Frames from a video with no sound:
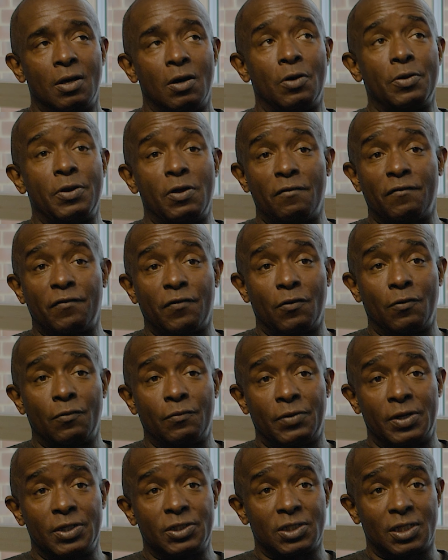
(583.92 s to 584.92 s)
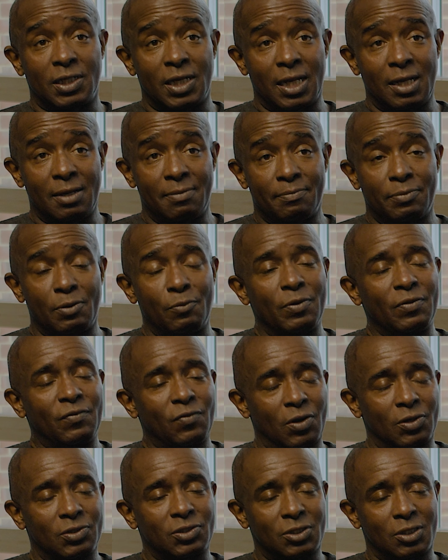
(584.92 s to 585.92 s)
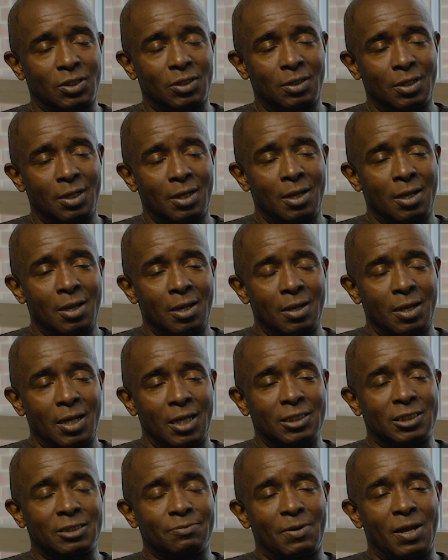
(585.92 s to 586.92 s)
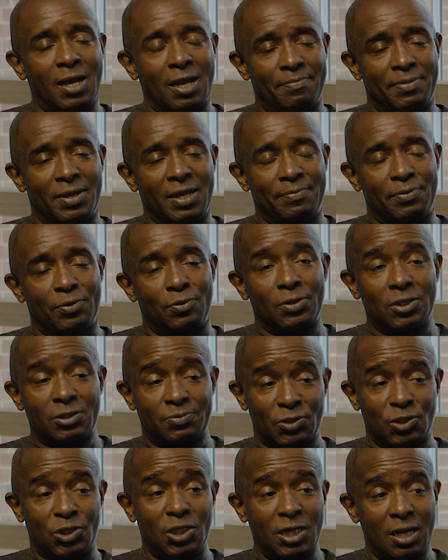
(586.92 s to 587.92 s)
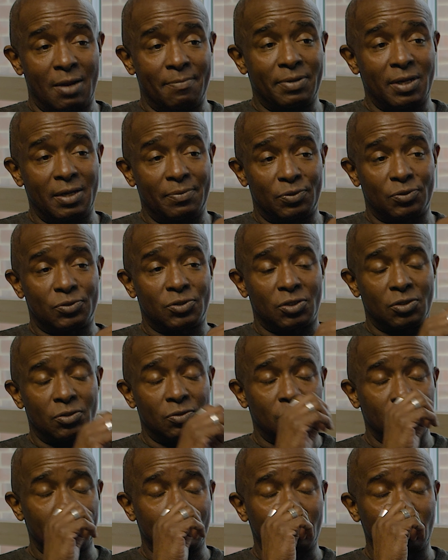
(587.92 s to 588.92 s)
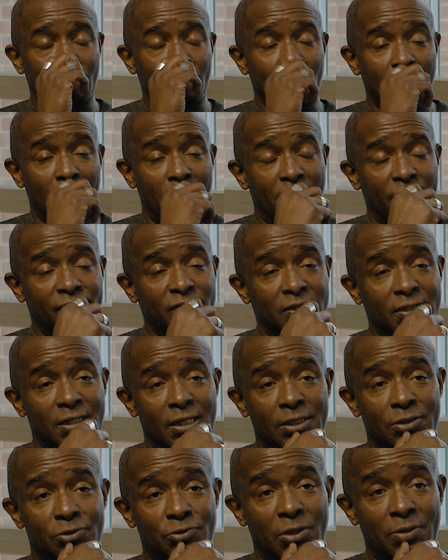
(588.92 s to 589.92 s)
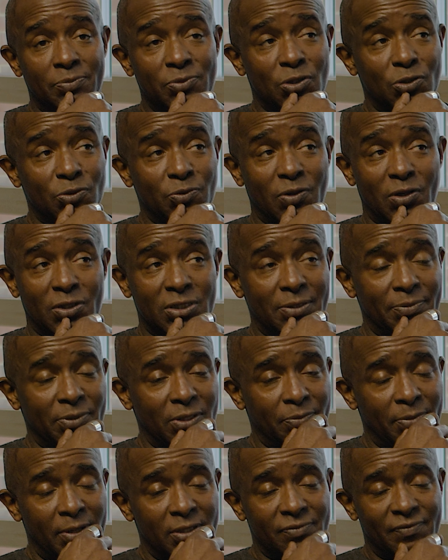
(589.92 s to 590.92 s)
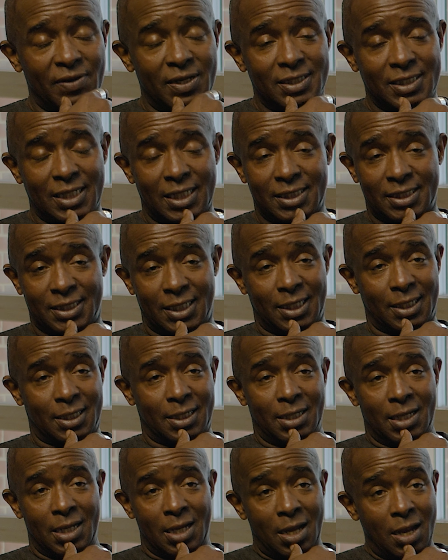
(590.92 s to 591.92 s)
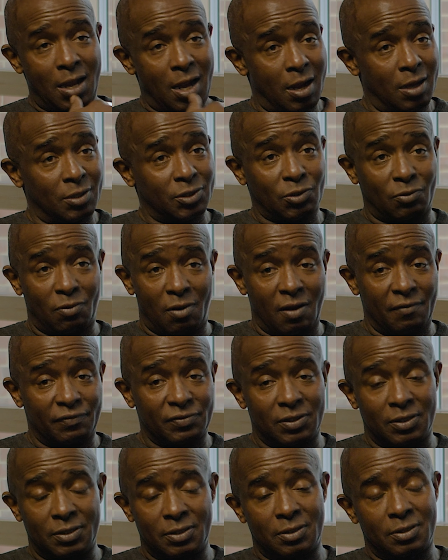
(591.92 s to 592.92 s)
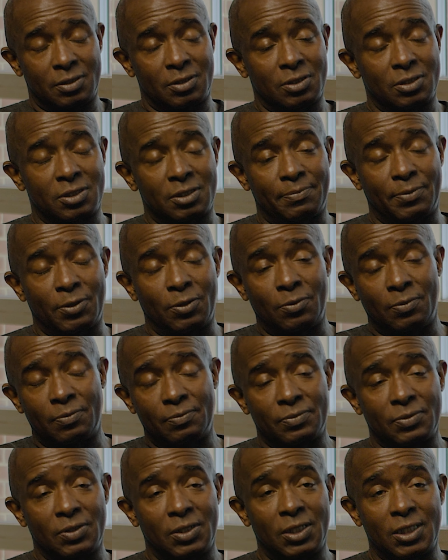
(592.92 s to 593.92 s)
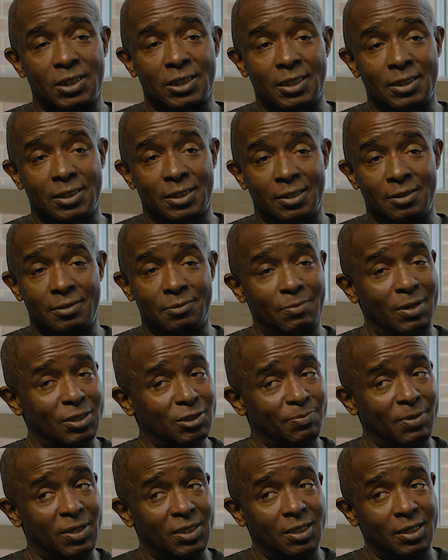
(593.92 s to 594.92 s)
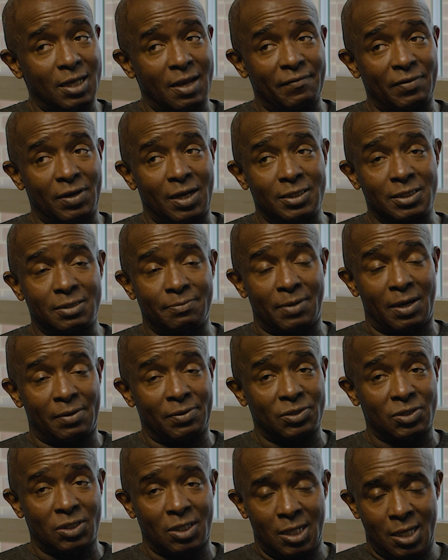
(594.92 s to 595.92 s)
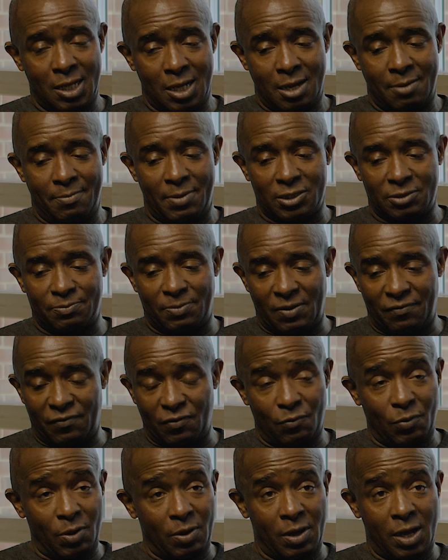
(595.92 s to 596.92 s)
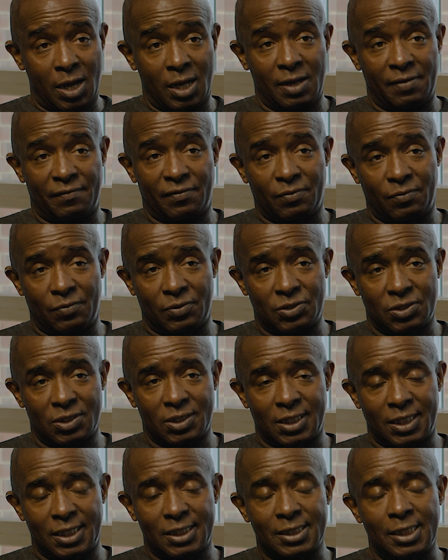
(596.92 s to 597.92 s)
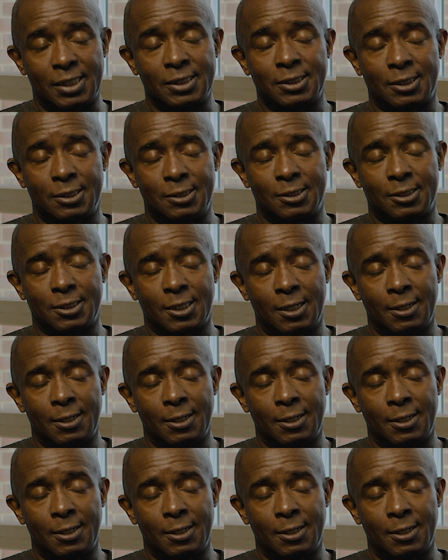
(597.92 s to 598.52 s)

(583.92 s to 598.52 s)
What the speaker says: on Elthorn recently. But we've got to inspire people, especially young people, to go after their dreams, because we've got some of the most fantastic arts, craft and support in Islington. Much better than other London boroughs, and much better from where I live, which is East London.